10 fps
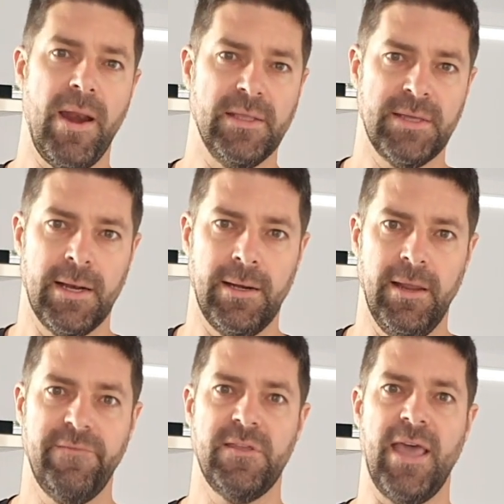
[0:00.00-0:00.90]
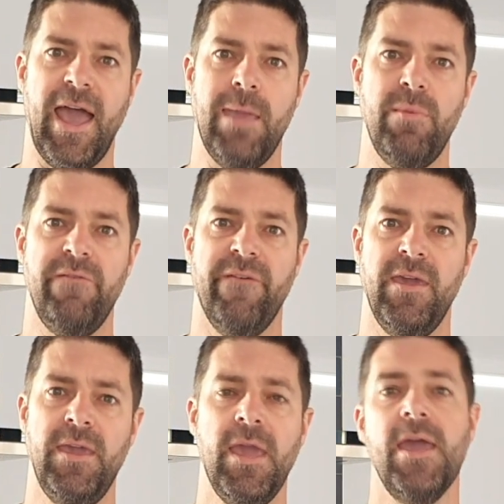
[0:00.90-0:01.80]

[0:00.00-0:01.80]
it's going to lift the ABV.